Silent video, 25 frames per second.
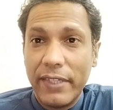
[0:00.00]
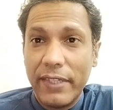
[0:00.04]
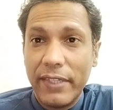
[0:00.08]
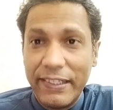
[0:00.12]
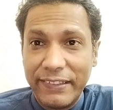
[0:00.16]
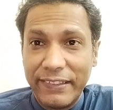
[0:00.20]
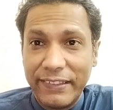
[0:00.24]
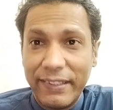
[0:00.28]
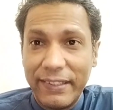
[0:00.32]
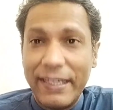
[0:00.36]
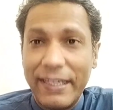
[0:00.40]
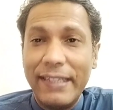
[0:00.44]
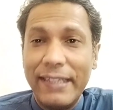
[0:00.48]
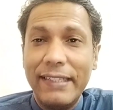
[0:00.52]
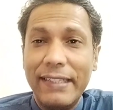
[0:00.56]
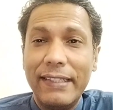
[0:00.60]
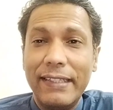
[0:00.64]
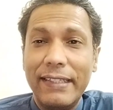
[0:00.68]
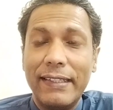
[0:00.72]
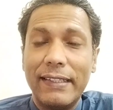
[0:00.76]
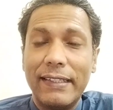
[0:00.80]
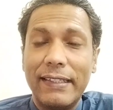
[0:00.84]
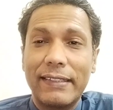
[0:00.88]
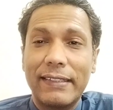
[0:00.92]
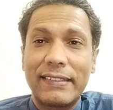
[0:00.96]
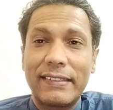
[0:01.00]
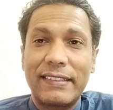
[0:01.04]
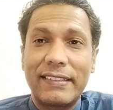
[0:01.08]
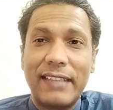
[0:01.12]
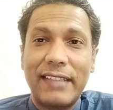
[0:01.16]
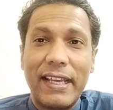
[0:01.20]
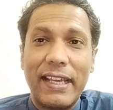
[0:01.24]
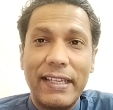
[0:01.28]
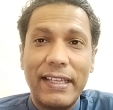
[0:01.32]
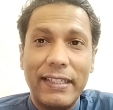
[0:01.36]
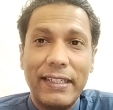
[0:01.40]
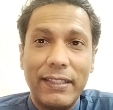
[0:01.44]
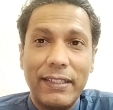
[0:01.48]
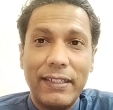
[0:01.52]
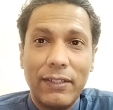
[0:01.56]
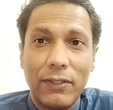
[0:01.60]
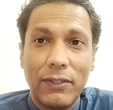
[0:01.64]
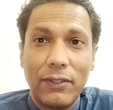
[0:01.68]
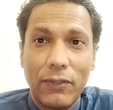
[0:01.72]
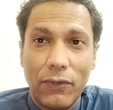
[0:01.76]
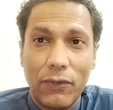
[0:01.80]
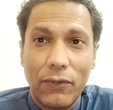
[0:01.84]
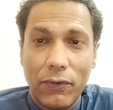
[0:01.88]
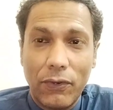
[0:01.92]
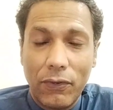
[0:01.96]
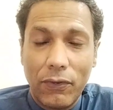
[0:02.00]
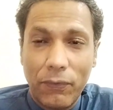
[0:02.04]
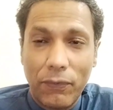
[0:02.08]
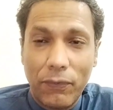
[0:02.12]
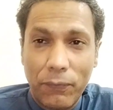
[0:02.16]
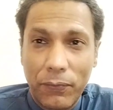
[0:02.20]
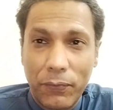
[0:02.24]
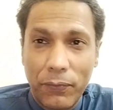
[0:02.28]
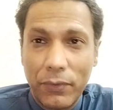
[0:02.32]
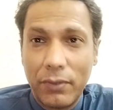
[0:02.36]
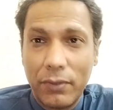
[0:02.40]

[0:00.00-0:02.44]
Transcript: Is there any sign of